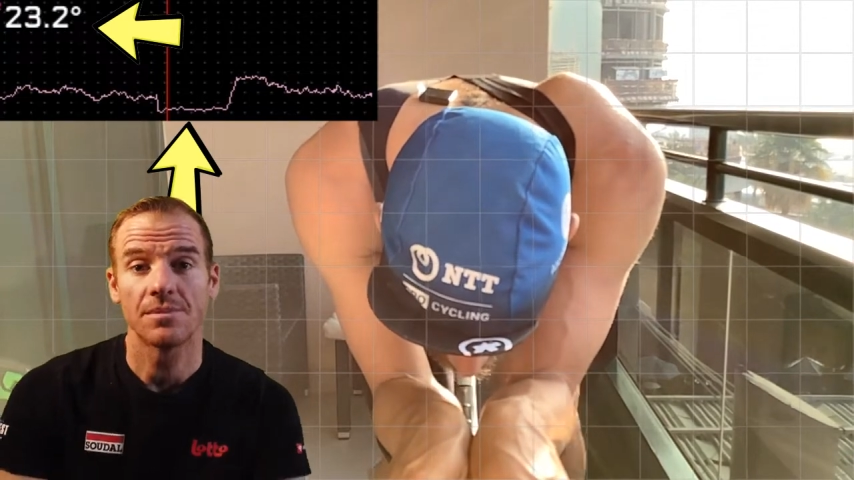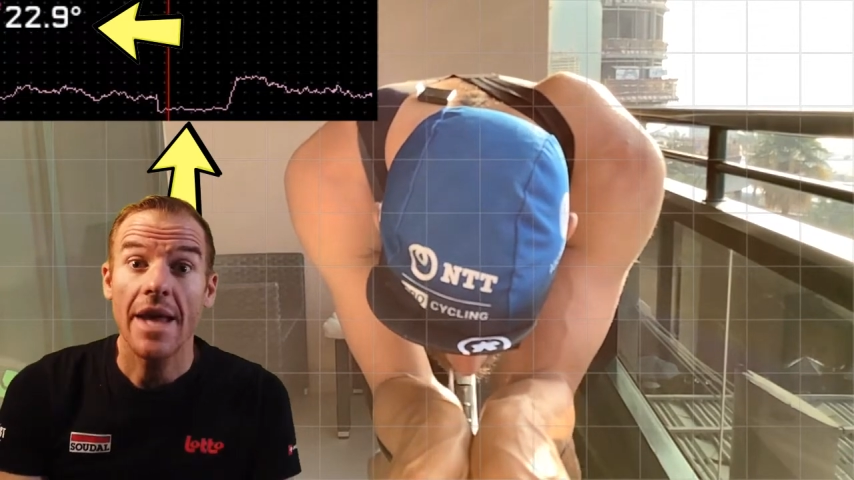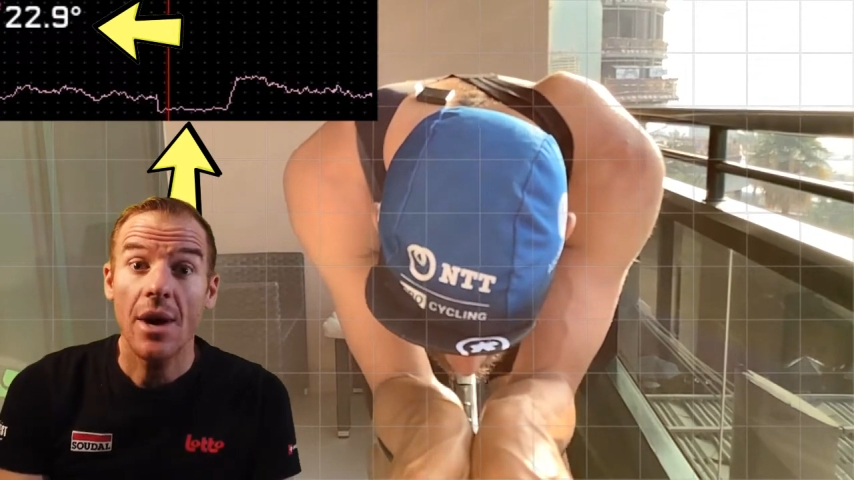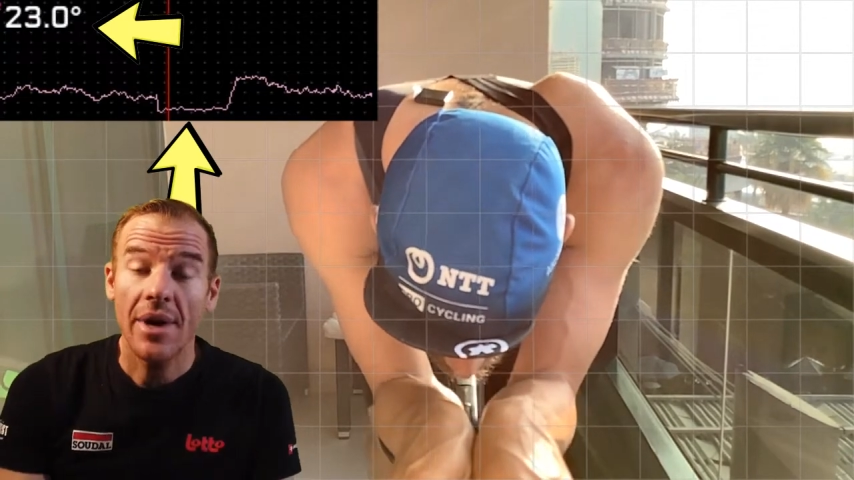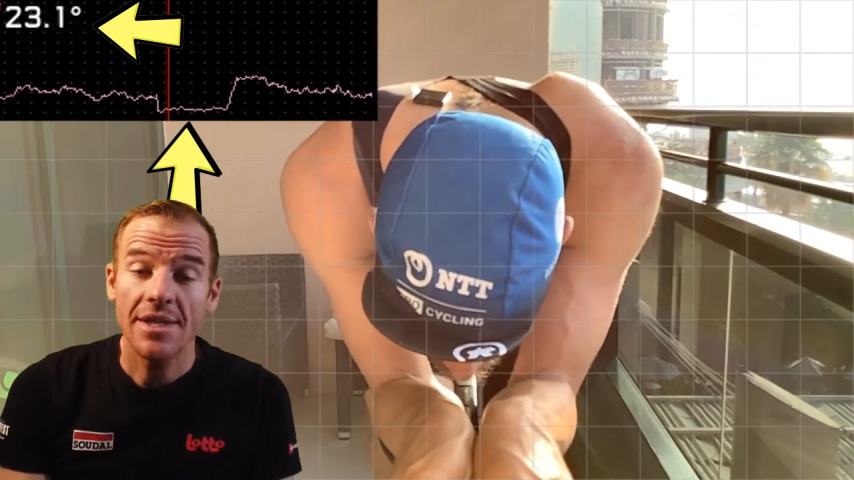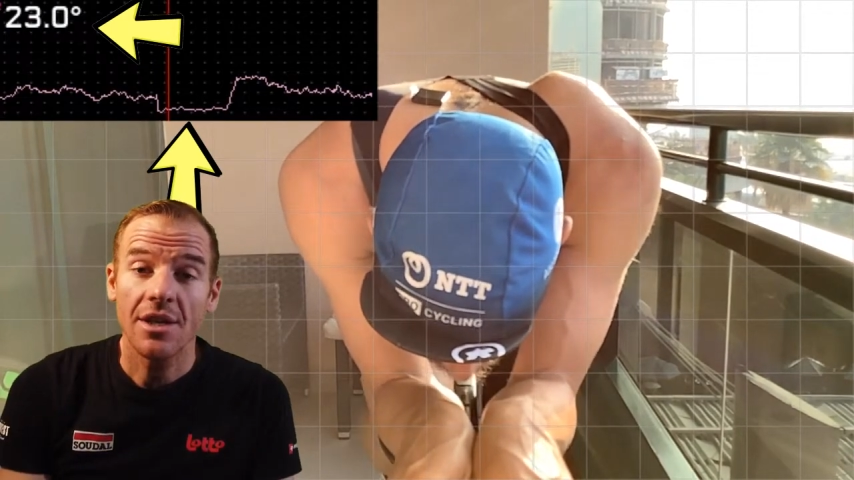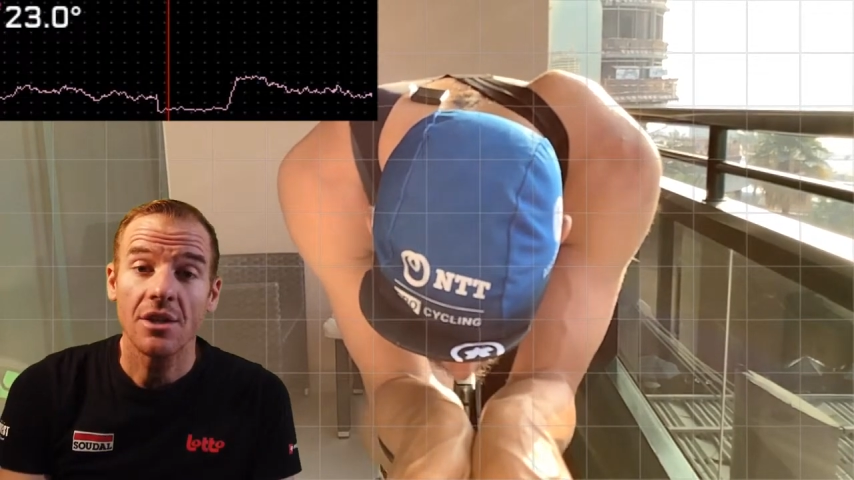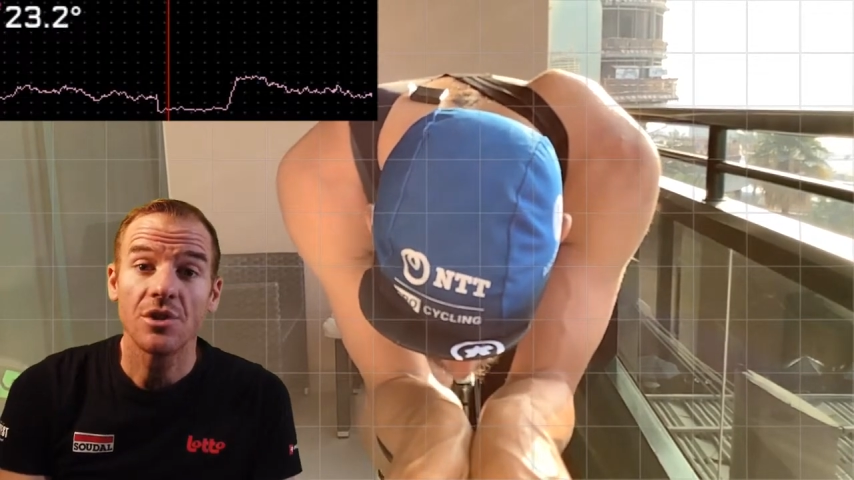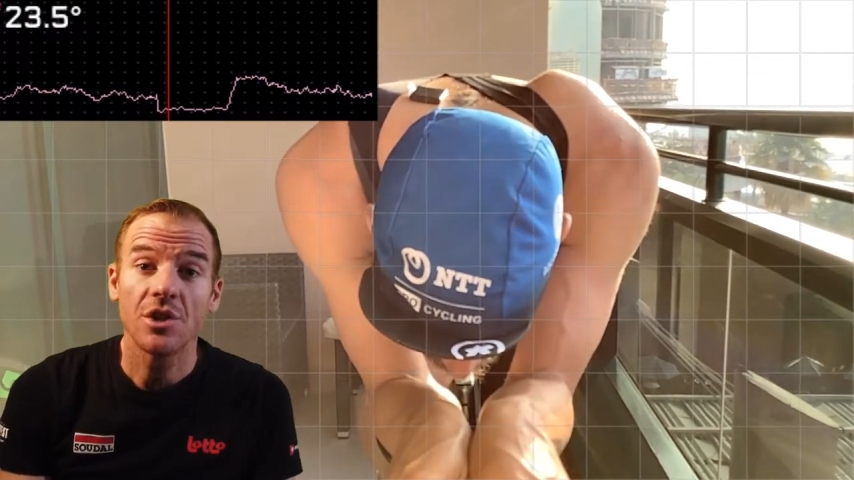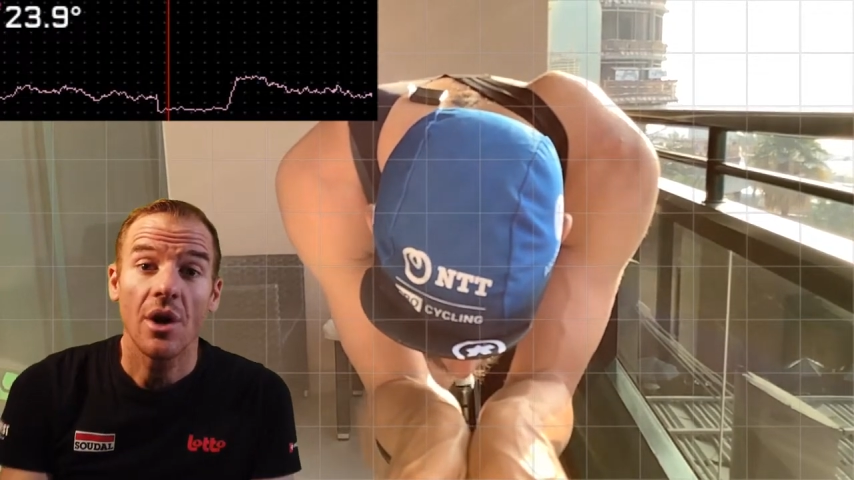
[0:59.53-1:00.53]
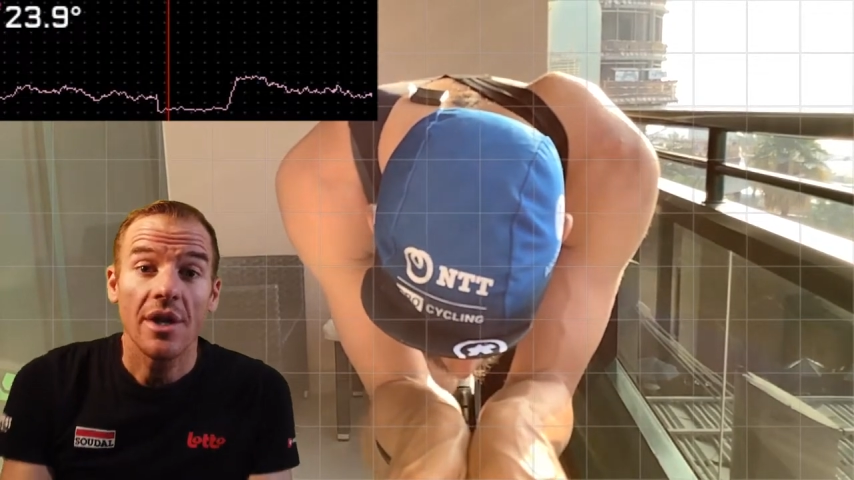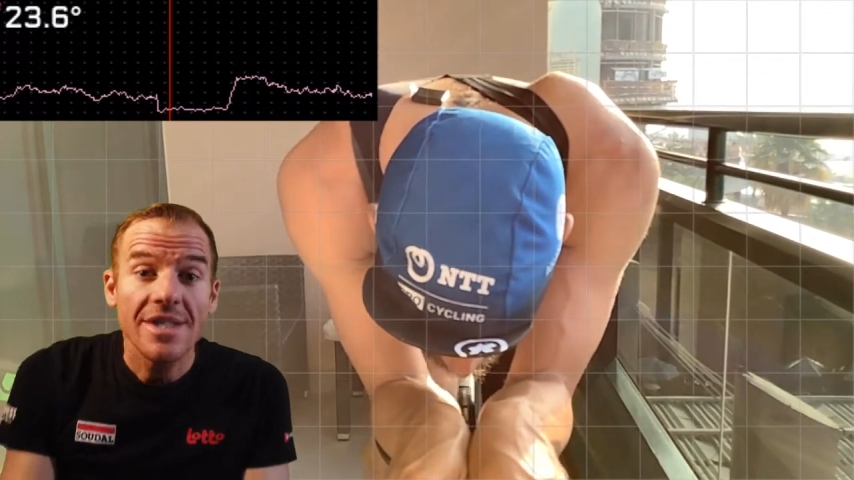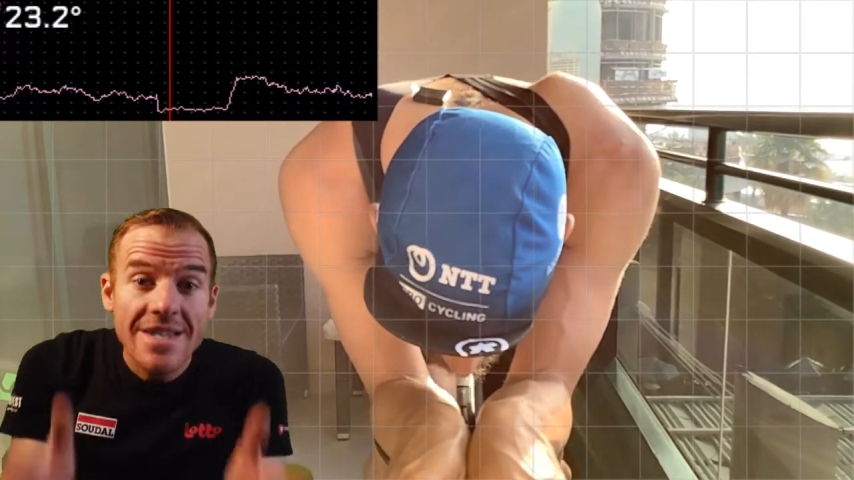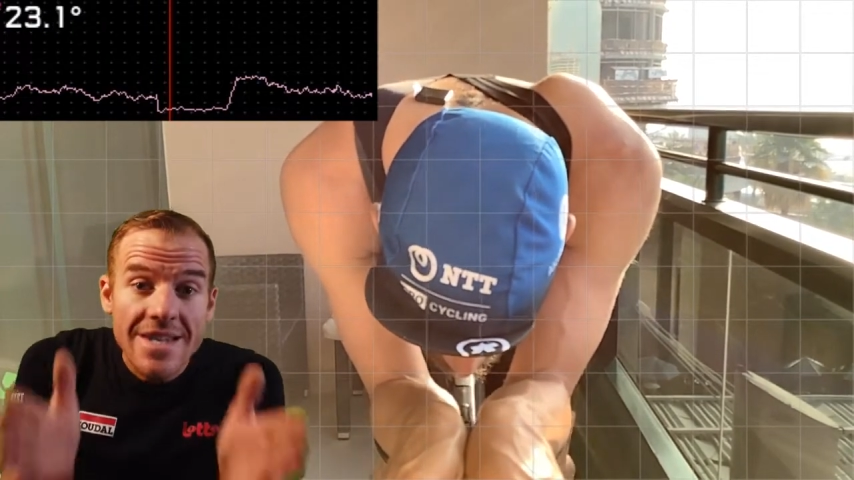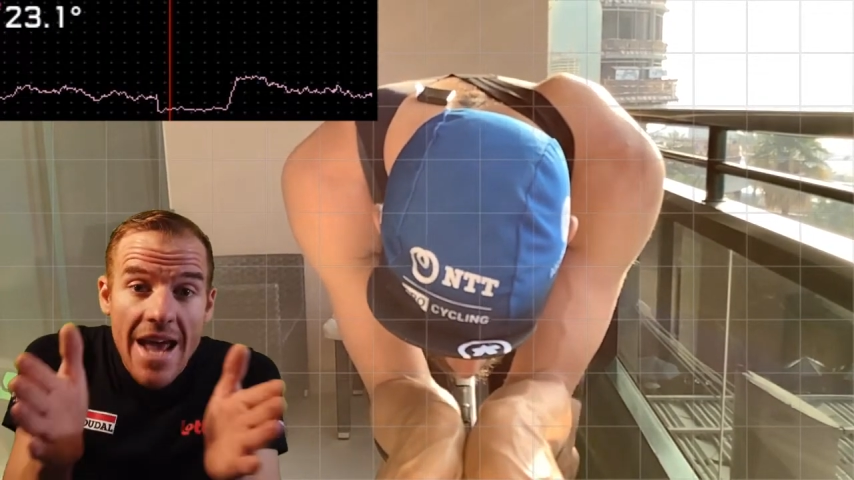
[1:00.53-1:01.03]
Now I tell him to go
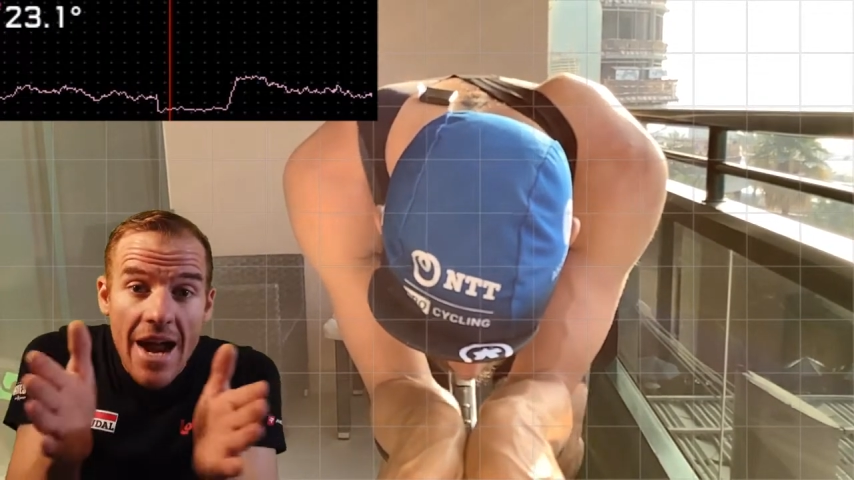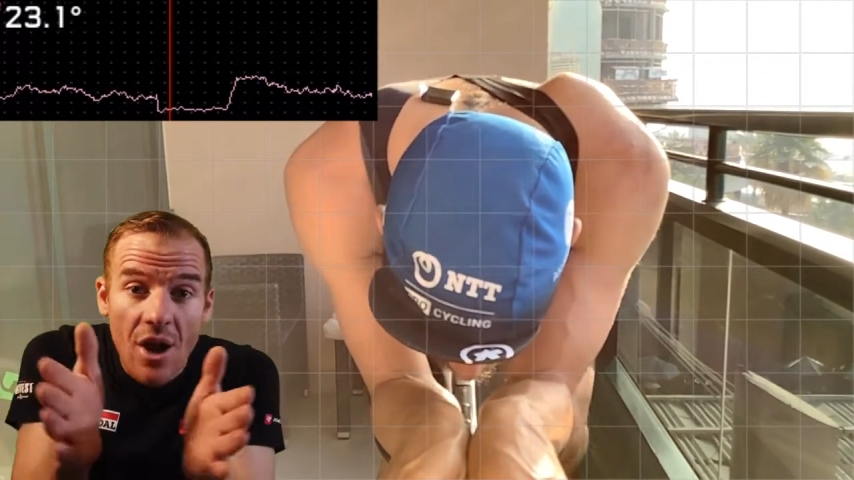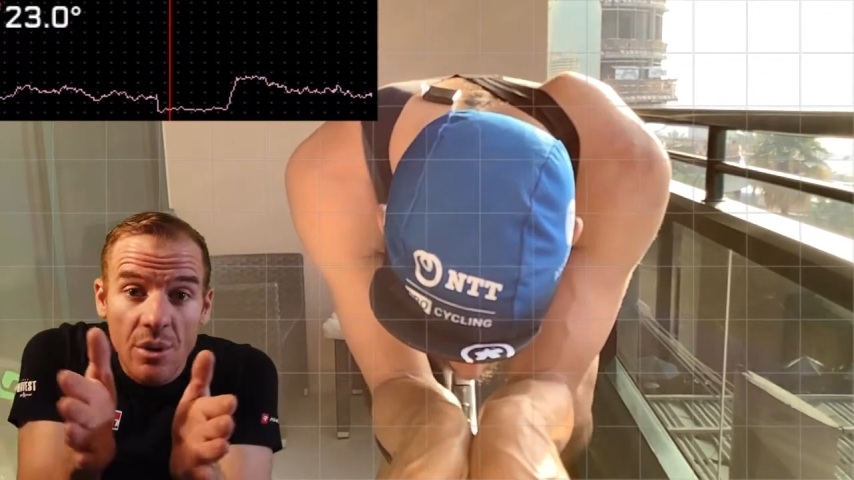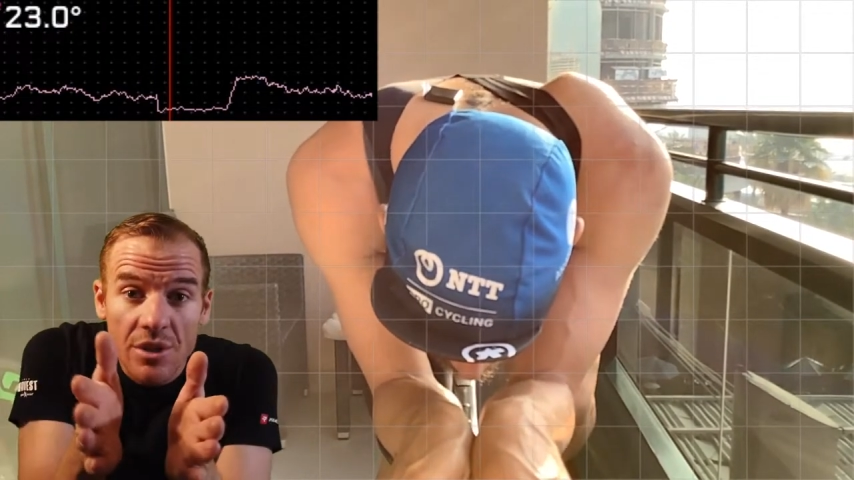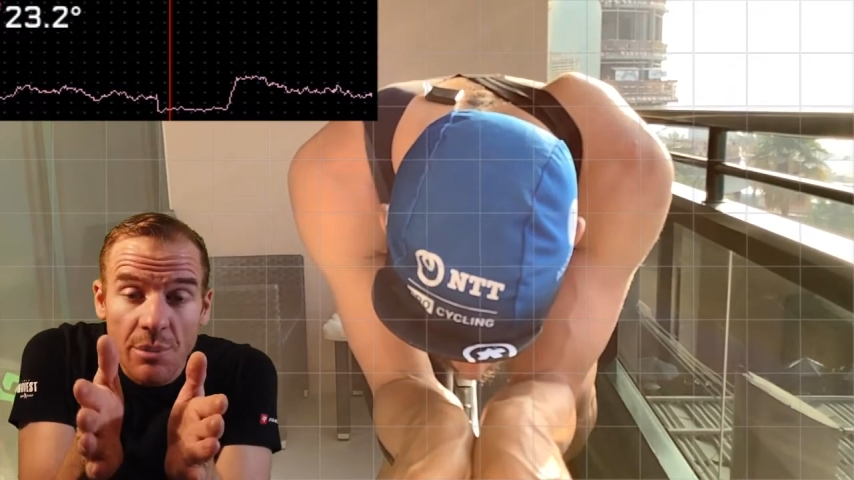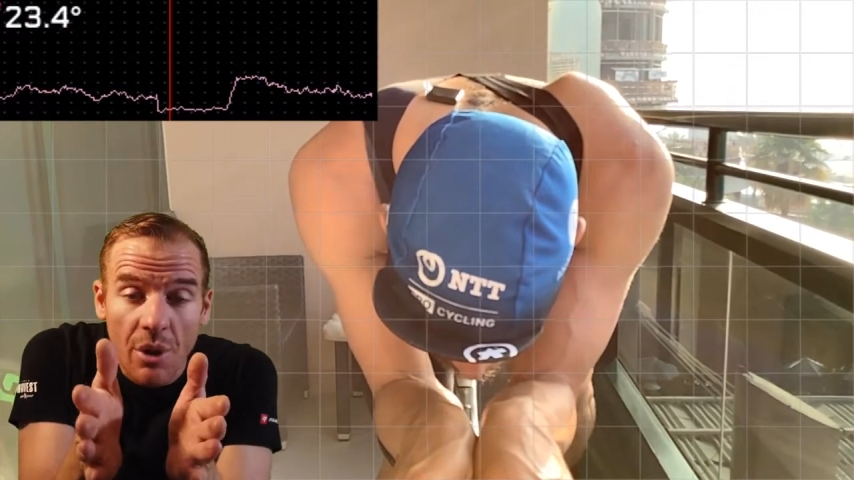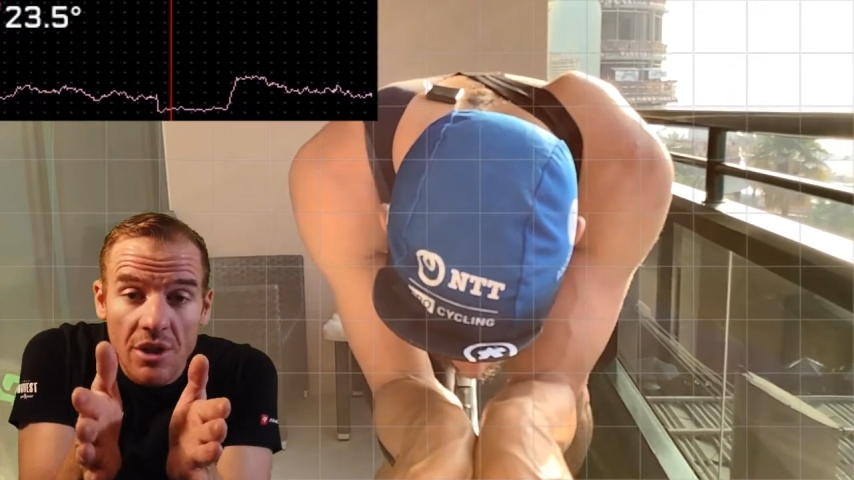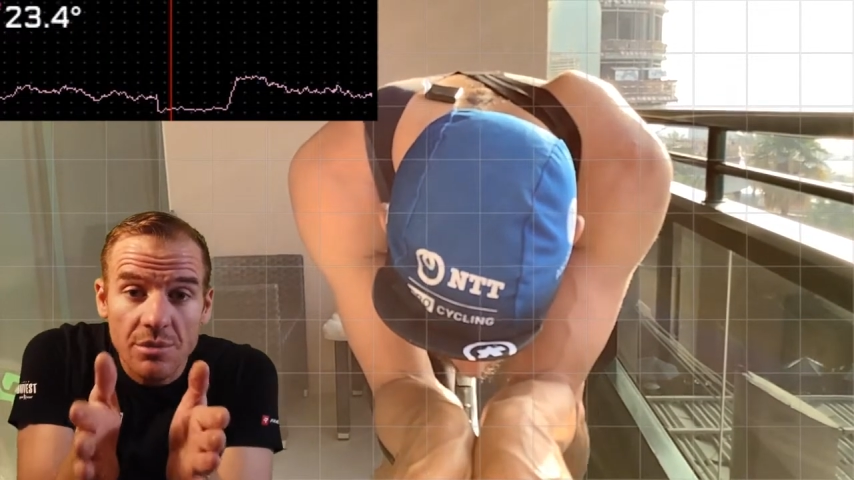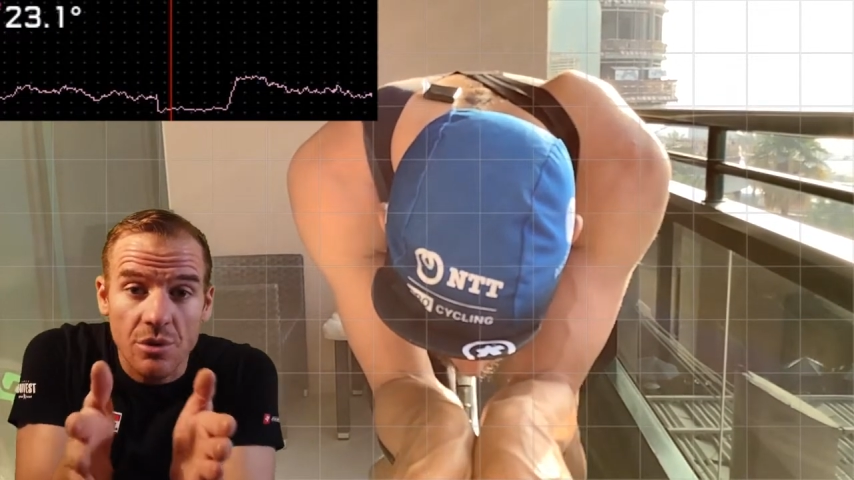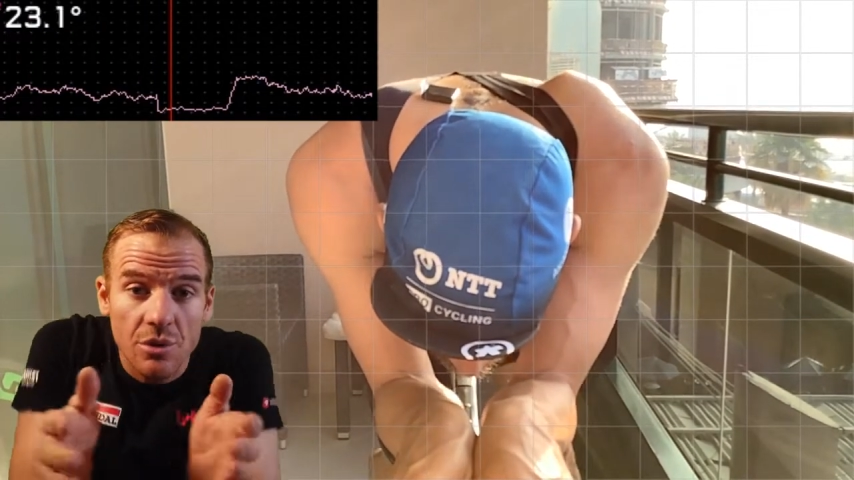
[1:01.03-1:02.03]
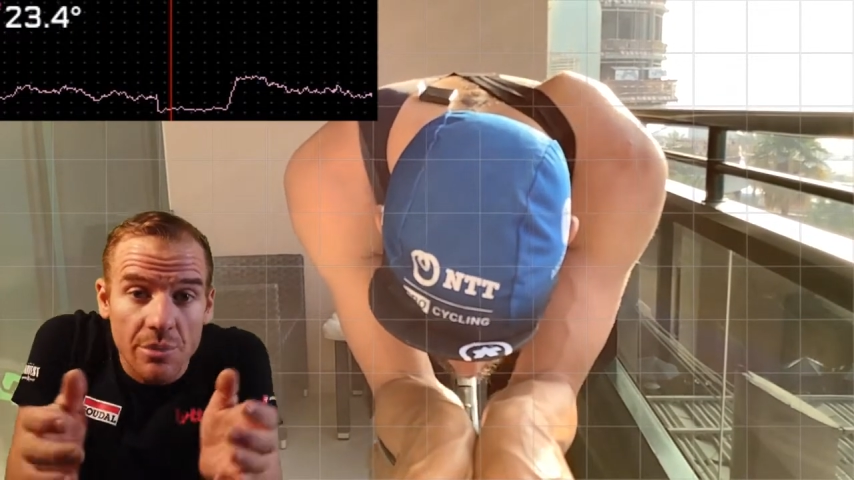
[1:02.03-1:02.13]
as narrow as possible,